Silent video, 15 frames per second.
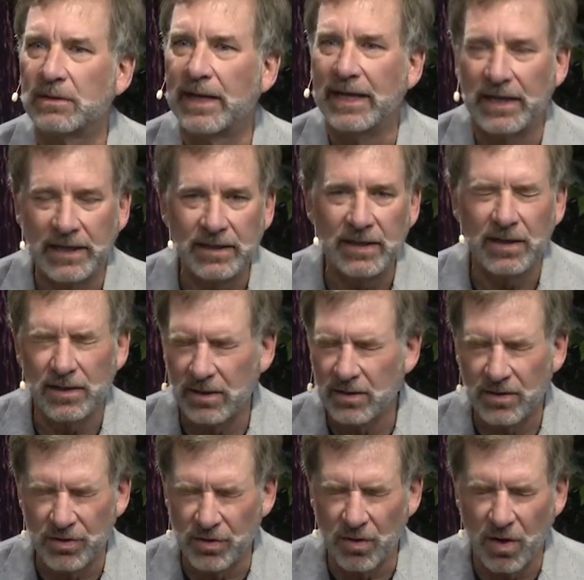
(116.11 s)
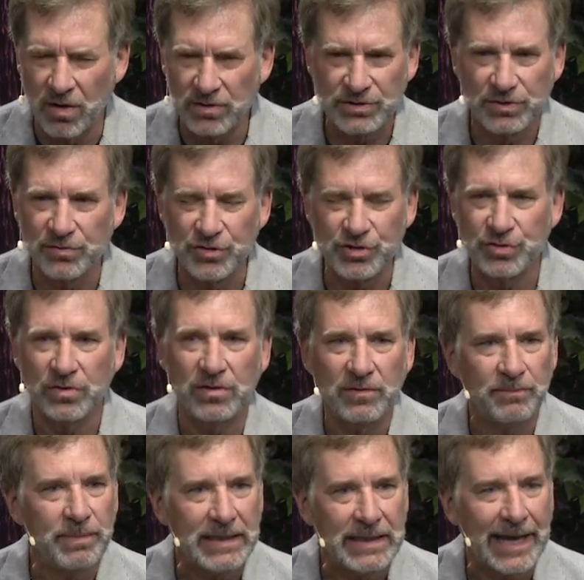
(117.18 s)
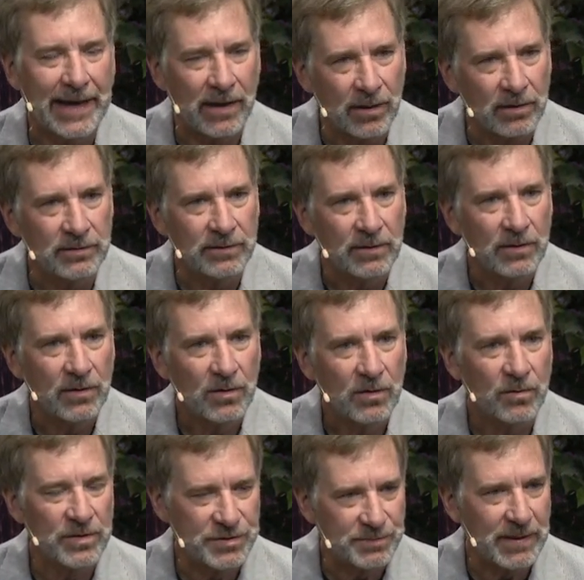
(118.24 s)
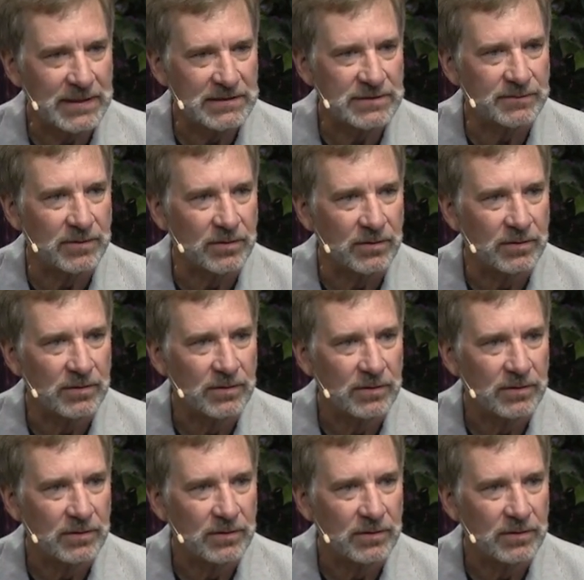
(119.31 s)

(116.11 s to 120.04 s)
And it also shouldn't be held responsible.